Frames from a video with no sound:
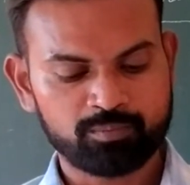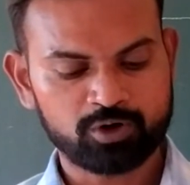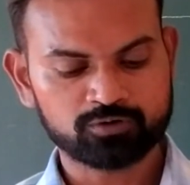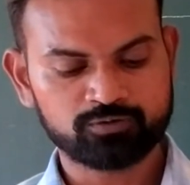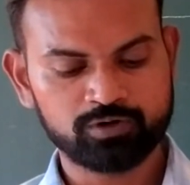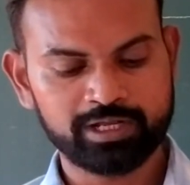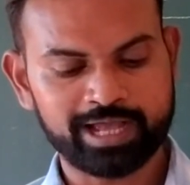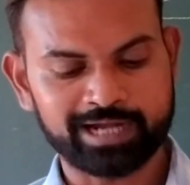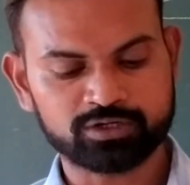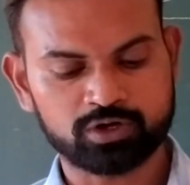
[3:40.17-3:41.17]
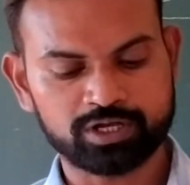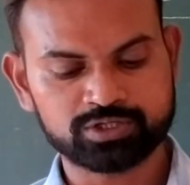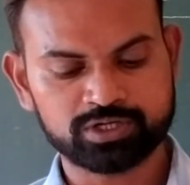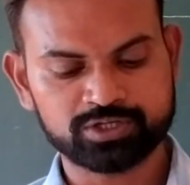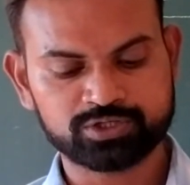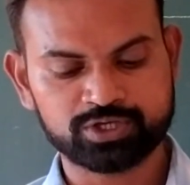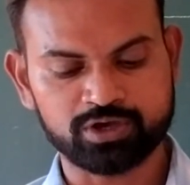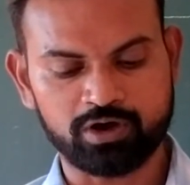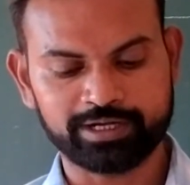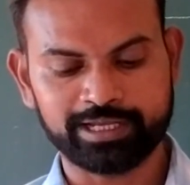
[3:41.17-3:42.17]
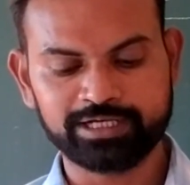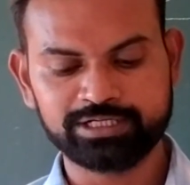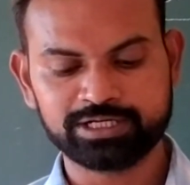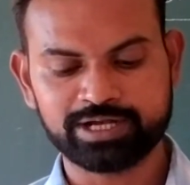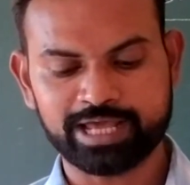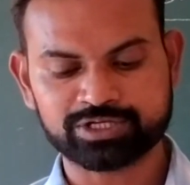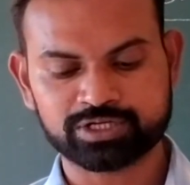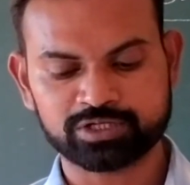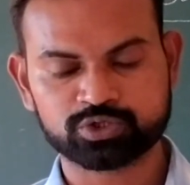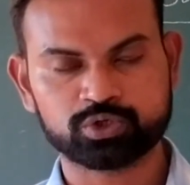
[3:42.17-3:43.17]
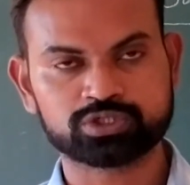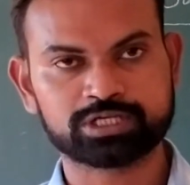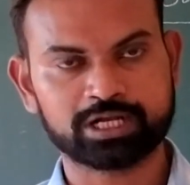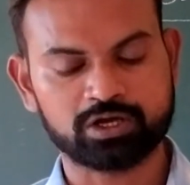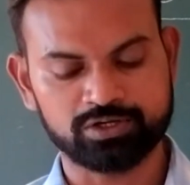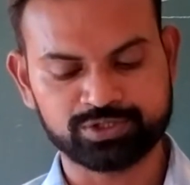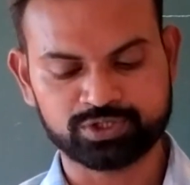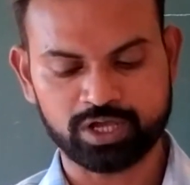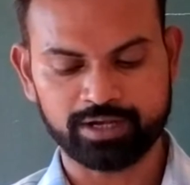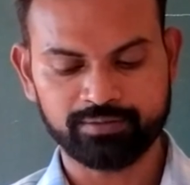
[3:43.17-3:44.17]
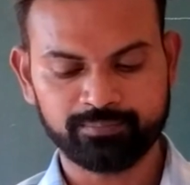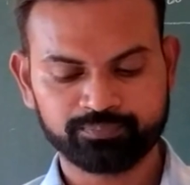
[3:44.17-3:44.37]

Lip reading: powerfully and courageously on Indian national social concern.